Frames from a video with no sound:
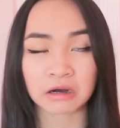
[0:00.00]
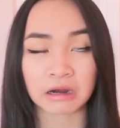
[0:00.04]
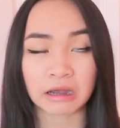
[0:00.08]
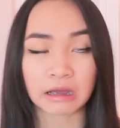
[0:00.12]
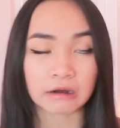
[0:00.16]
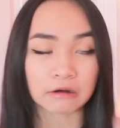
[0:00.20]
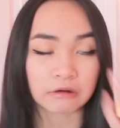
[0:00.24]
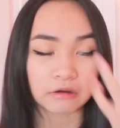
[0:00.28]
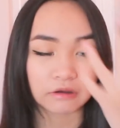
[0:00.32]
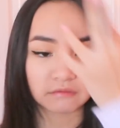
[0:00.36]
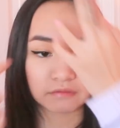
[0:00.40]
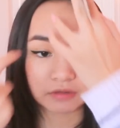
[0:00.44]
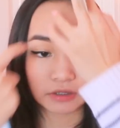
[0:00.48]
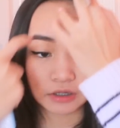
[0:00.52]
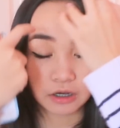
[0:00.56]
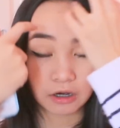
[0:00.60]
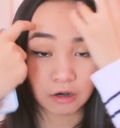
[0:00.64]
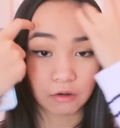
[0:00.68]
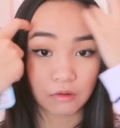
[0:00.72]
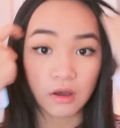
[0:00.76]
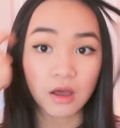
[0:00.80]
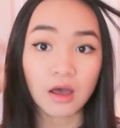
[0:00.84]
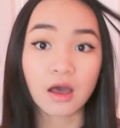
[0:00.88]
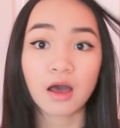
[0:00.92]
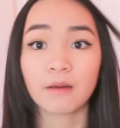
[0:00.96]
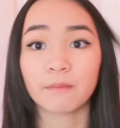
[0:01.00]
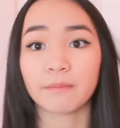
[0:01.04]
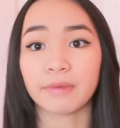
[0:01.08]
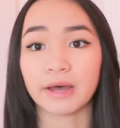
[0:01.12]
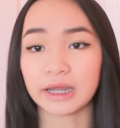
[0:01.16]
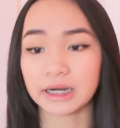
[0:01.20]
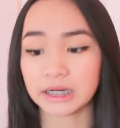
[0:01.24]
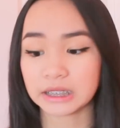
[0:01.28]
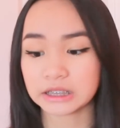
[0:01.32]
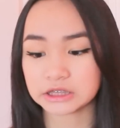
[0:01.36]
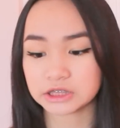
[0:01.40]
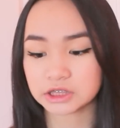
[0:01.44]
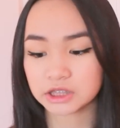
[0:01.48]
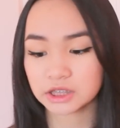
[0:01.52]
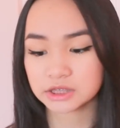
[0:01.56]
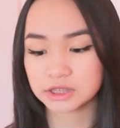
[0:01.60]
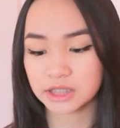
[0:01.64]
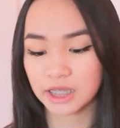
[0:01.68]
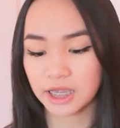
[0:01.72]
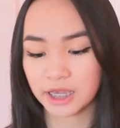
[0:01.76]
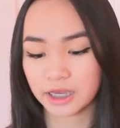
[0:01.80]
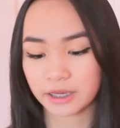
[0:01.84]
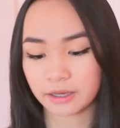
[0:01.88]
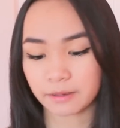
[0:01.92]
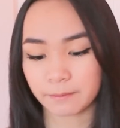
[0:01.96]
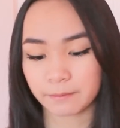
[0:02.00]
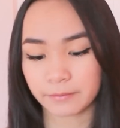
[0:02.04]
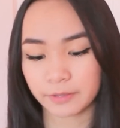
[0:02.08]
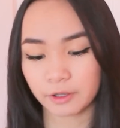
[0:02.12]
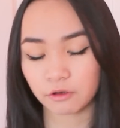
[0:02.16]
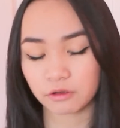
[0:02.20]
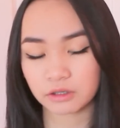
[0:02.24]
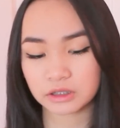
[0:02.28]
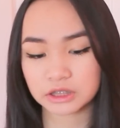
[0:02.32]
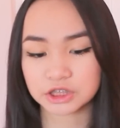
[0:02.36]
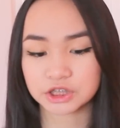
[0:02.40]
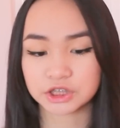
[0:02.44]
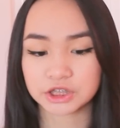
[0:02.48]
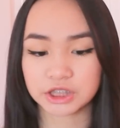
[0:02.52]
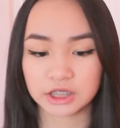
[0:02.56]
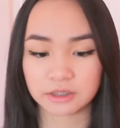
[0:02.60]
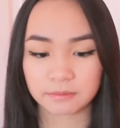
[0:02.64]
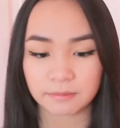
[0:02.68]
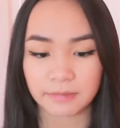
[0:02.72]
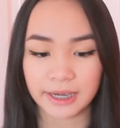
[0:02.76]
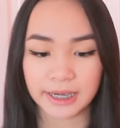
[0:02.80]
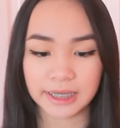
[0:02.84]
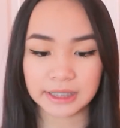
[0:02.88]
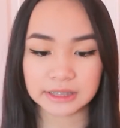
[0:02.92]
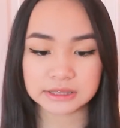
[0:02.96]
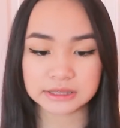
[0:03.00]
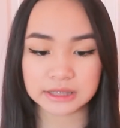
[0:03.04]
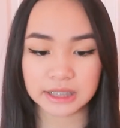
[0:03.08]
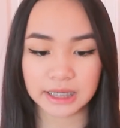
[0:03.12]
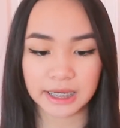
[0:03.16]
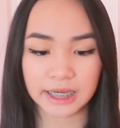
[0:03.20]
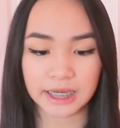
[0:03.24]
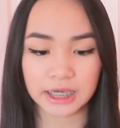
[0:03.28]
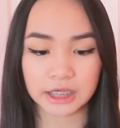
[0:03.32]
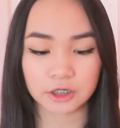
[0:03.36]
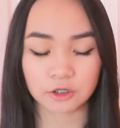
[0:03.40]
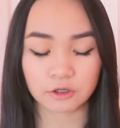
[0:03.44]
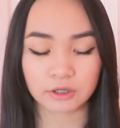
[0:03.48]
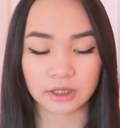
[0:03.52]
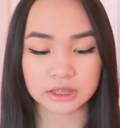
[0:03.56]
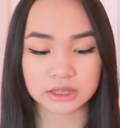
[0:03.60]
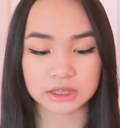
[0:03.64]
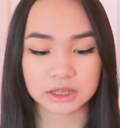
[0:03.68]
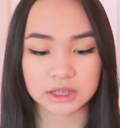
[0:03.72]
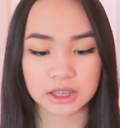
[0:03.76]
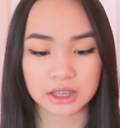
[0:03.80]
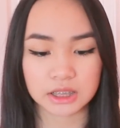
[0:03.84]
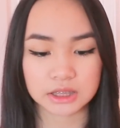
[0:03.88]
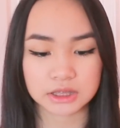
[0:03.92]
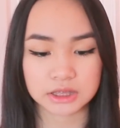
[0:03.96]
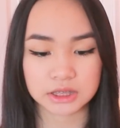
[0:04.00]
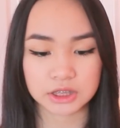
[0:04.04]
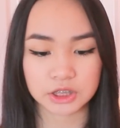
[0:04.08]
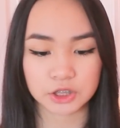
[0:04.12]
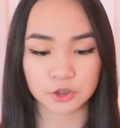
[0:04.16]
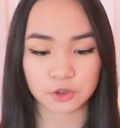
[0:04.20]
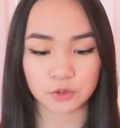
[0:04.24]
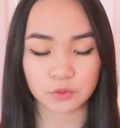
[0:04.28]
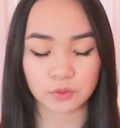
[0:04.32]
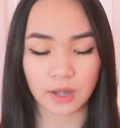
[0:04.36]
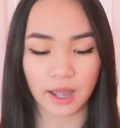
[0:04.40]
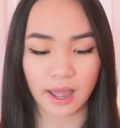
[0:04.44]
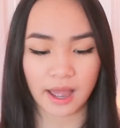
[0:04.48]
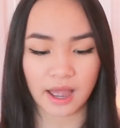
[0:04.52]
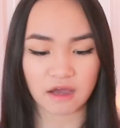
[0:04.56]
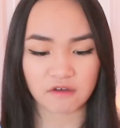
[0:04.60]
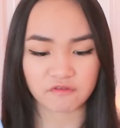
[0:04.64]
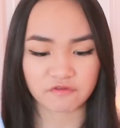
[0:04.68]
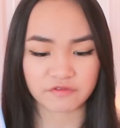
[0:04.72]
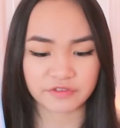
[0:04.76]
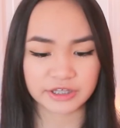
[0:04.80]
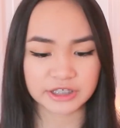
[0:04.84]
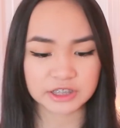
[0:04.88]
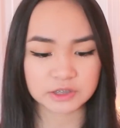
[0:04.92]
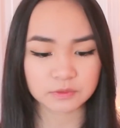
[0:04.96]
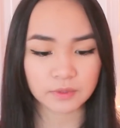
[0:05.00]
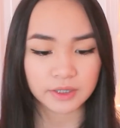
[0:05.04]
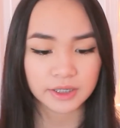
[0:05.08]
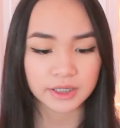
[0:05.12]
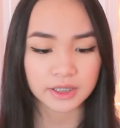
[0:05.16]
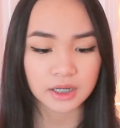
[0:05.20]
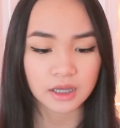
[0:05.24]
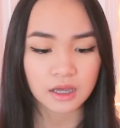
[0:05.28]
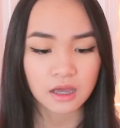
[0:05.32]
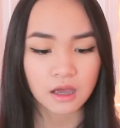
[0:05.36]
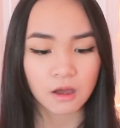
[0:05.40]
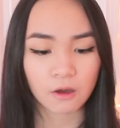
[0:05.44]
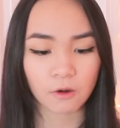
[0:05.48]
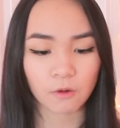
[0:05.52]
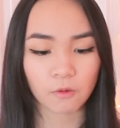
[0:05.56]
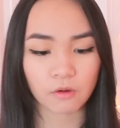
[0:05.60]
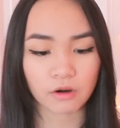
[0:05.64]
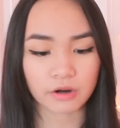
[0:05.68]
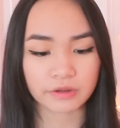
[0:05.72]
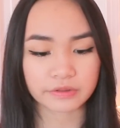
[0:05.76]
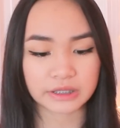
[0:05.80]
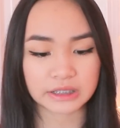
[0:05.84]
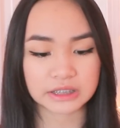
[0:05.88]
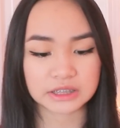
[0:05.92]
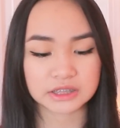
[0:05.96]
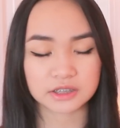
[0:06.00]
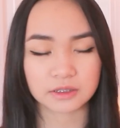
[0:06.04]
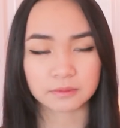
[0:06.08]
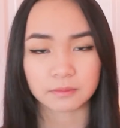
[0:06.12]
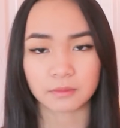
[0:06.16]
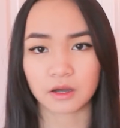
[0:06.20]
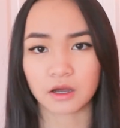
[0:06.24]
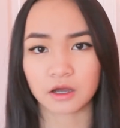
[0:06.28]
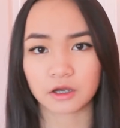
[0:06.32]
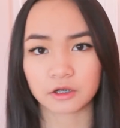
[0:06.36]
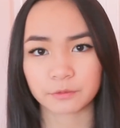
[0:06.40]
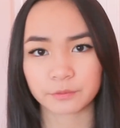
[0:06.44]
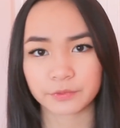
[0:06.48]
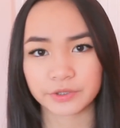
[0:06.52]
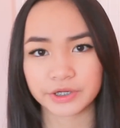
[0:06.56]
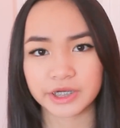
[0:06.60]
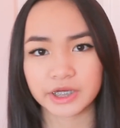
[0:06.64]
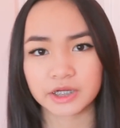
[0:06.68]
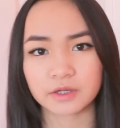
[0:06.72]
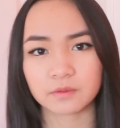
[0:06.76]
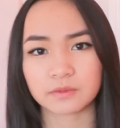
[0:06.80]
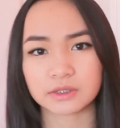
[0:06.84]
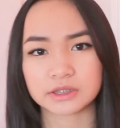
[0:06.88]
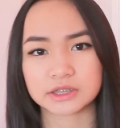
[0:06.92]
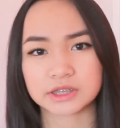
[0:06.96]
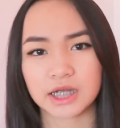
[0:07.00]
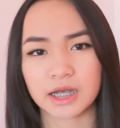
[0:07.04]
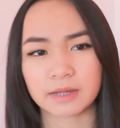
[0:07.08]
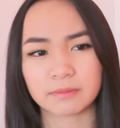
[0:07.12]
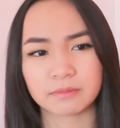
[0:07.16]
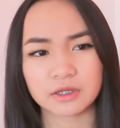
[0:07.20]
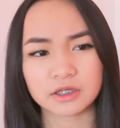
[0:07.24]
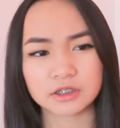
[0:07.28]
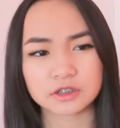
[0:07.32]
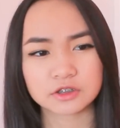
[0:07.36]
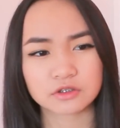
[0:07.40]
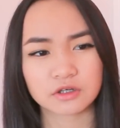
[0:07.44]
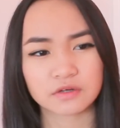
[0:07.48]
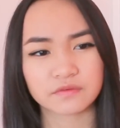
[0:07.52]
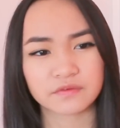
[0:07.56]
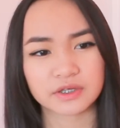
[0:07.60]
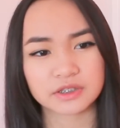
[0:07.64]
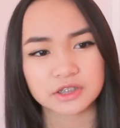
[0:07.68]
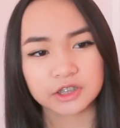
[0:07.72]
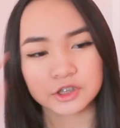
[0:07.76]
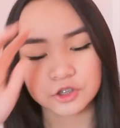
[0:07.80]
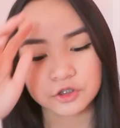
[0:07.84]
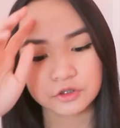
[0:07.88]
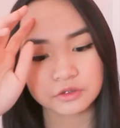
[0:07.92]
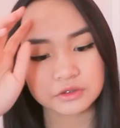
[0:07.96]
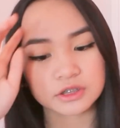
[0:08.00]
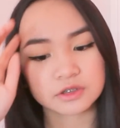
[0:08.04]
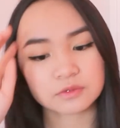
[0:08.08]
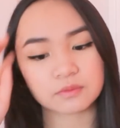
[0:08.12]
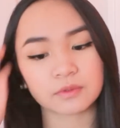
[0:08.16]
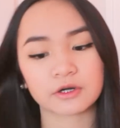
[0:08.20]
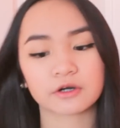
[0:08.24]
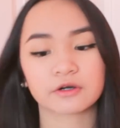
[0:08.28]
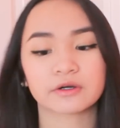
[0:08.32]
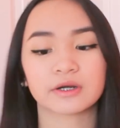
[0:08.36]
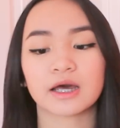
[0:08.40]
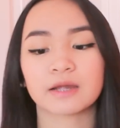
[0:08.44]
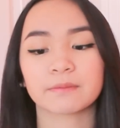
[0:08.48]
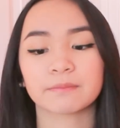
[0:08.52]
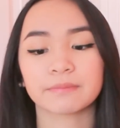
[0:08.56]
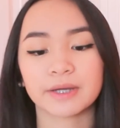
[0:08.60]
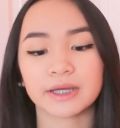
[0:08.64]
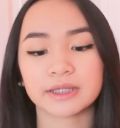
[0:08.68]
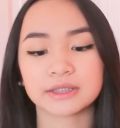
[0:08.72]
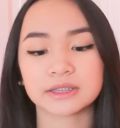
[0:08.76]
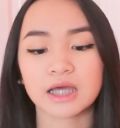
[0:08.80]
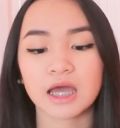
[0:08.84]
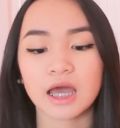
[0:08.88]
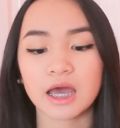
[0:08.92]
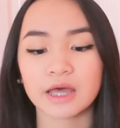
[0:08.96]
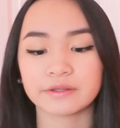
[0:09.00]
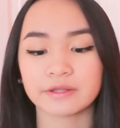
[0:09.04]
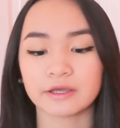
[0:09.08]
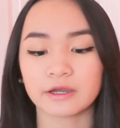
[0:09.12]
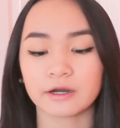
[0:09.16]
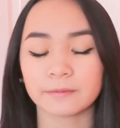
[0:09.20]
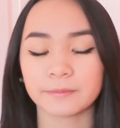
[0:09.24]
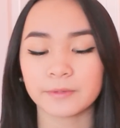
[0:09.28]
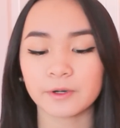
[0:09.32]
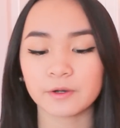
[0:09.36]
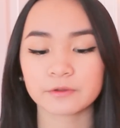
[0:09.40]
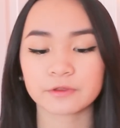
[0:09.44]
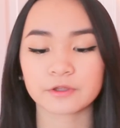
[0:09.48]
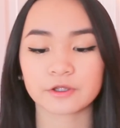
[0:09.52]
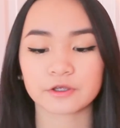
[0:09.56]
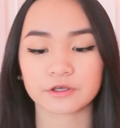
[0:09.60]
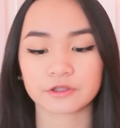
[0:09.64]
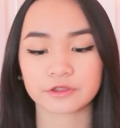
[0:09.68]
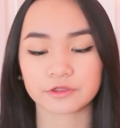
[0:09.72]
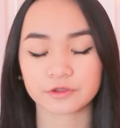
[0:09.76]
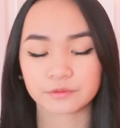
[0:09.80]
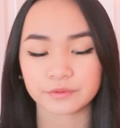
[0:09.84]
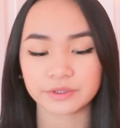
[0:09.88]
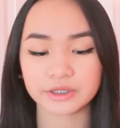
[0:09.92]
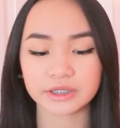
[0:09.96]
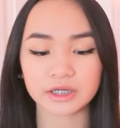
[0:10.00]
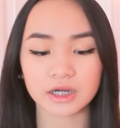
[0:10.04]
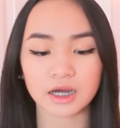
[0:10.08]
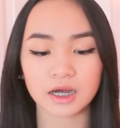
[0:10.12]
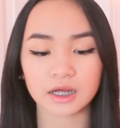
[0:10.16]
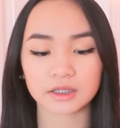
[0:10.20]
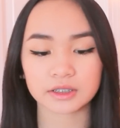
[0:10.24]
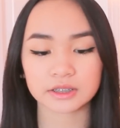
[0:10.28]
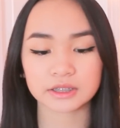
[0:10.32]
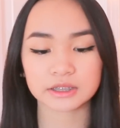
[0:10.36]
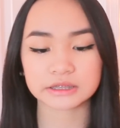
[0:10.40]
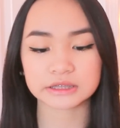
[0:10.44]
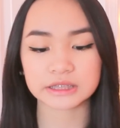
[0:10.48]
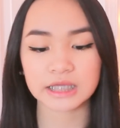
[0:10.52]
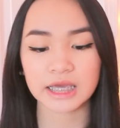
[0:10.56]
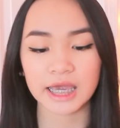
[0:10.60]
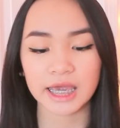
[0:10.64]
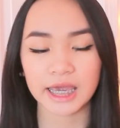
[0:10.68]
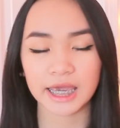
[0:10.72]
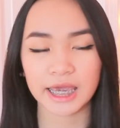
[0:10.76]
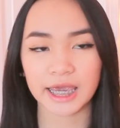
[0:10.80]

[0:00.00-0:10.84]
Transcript: I don't even know, but it's just a milk sheet mask, and you get to have this one or the Samong brand, which I'm not sure if you get to choose this one or not, but they are both three dollars.